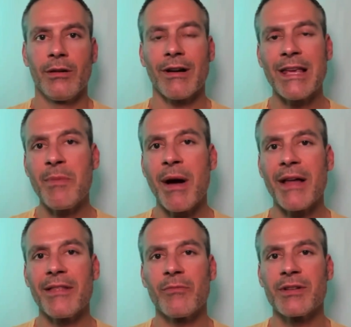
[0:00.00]
keep in
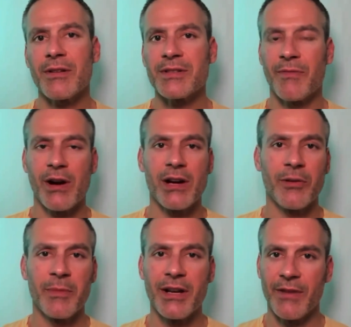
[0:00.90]
mind that results vary
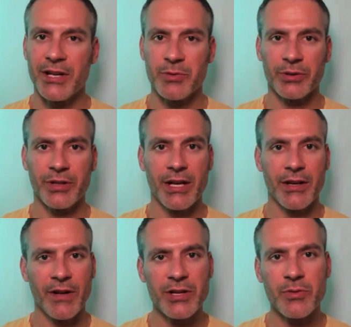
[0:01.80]
from individual to
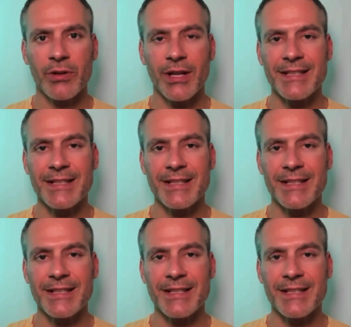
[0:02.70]
individual,